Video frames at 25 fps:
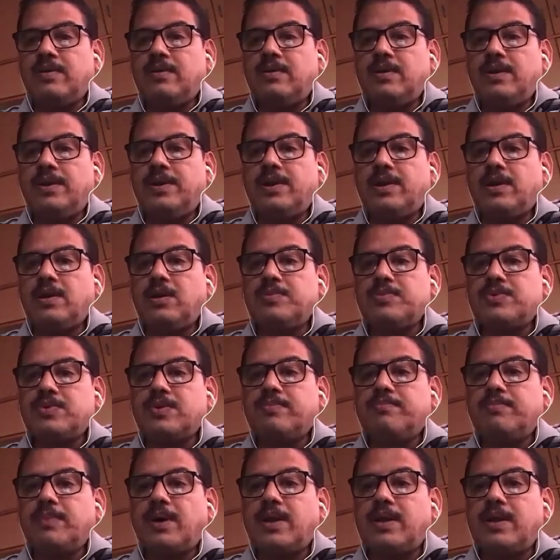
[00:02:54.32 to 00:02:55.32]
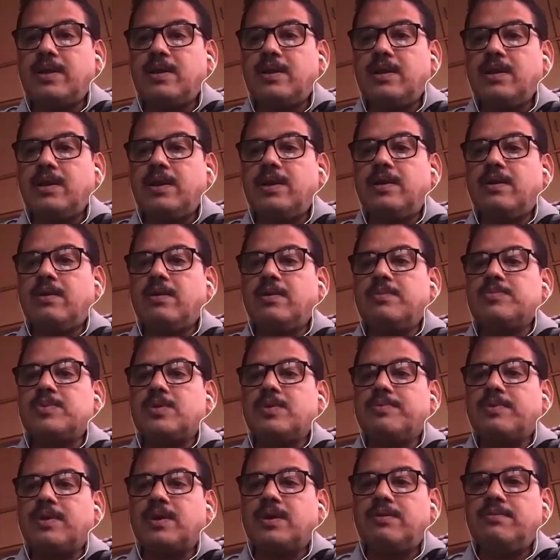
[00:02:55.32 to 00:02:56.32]
in terms of money, in terms
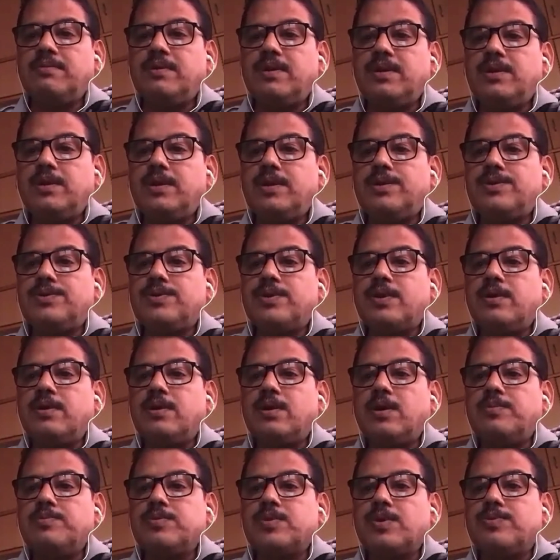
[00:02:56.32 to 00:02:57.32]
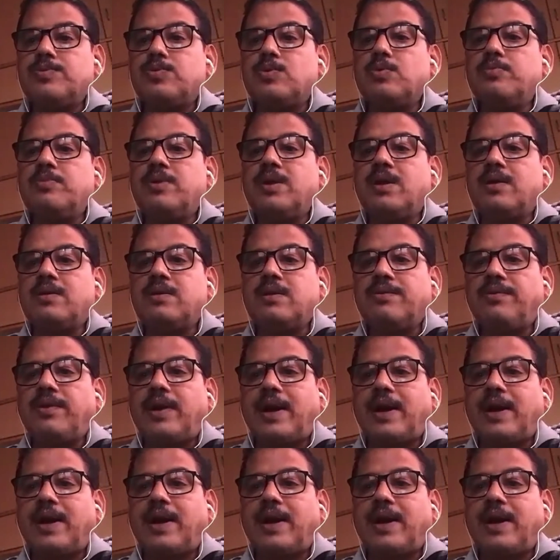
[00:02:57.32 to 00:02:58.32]
of convenience, in terms of so many other
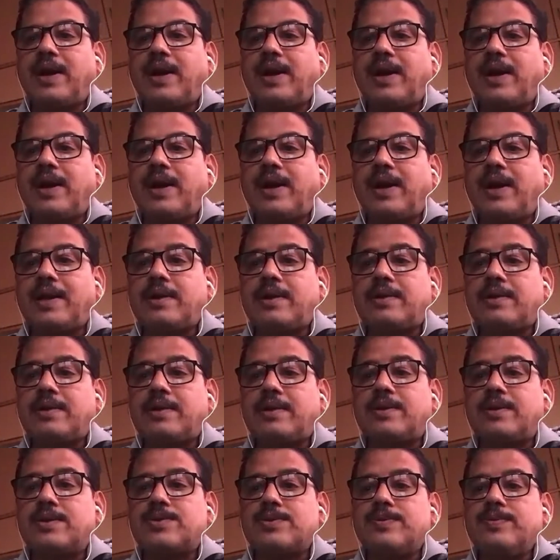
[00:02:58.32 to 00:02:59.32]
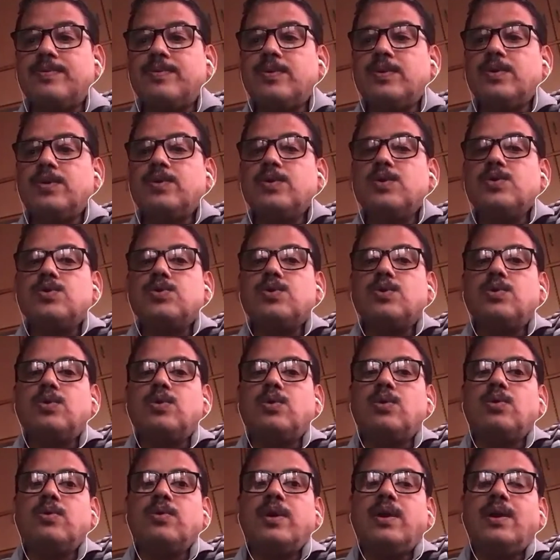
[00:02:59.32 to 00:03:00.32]
factors.
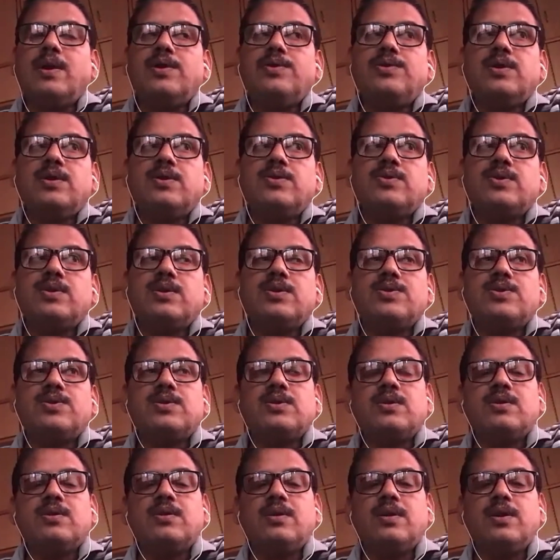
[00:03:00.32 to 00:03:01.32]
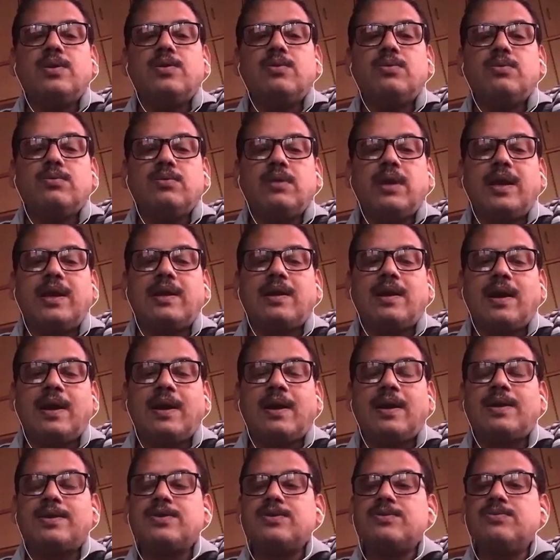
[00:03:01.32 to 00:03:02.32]
So agencies, like ours,
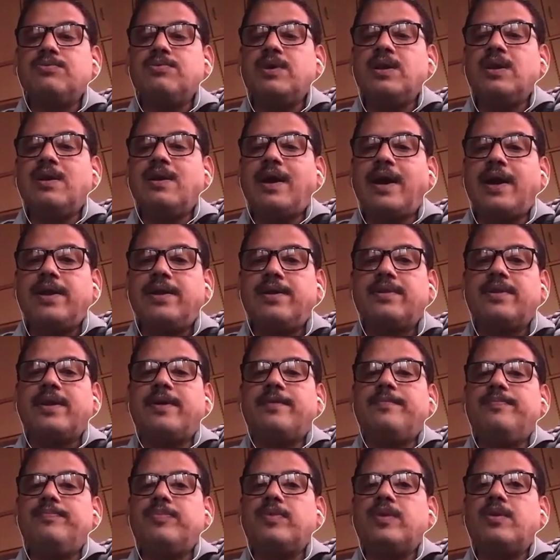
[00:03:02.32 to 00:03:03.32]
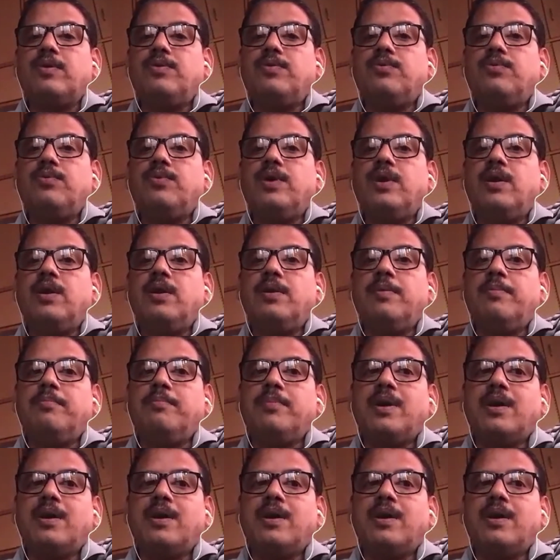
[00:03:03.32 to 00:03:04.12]
we guide them, we make